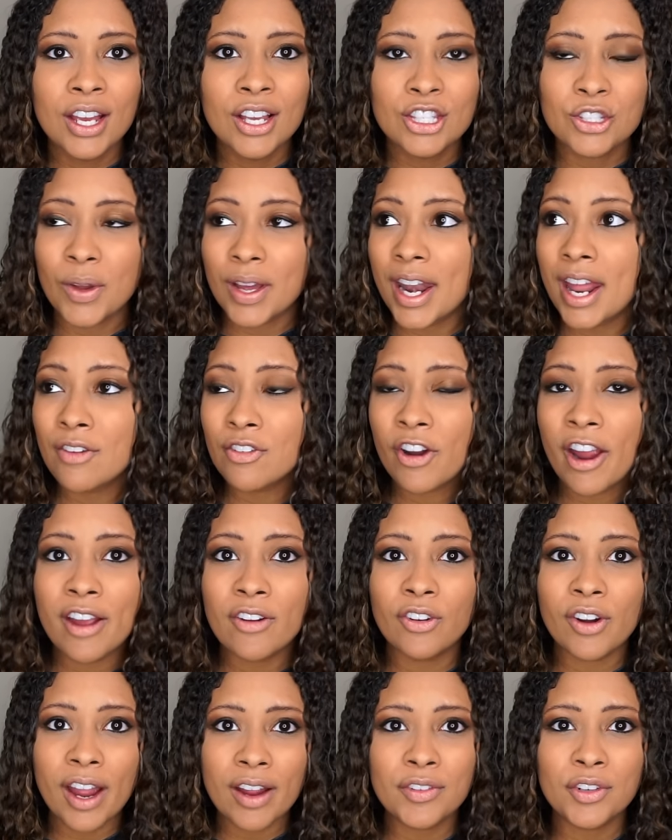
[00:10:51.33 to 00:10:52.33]
So I never
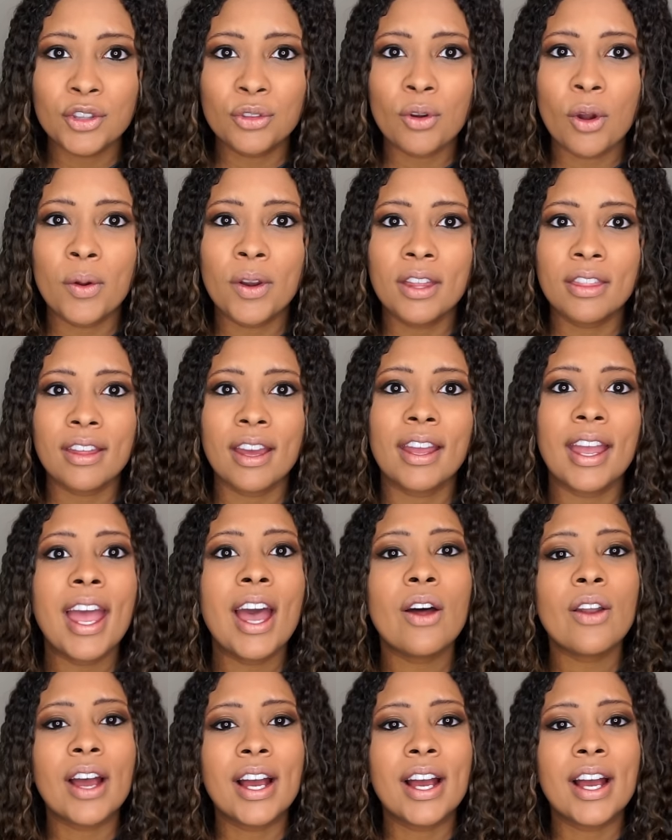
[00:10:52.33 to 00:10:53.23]
ever ever throw anything out.